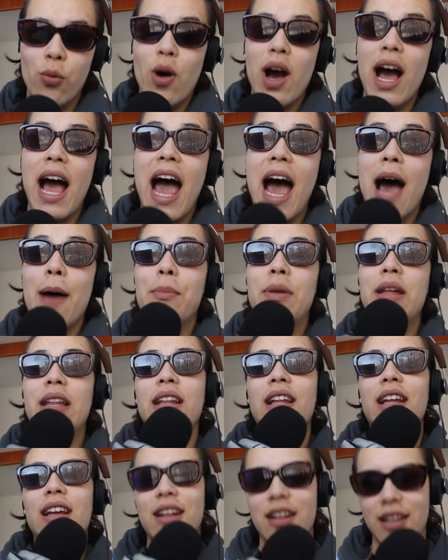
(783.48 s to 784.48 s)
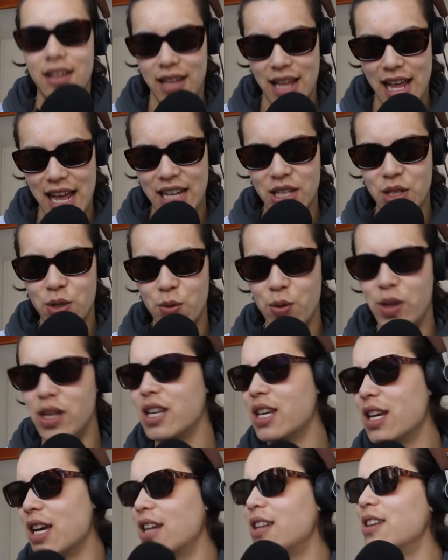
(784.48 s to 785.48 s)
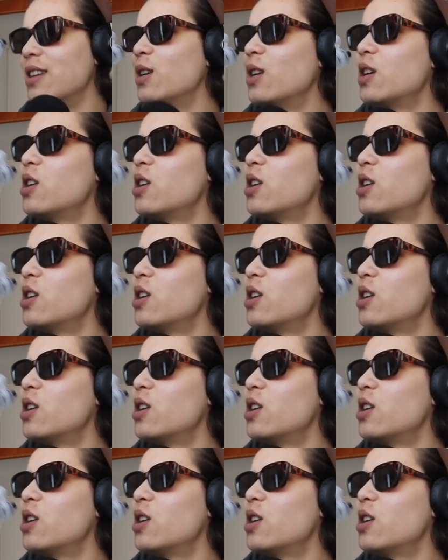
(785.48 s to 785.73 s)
what happened last weekend.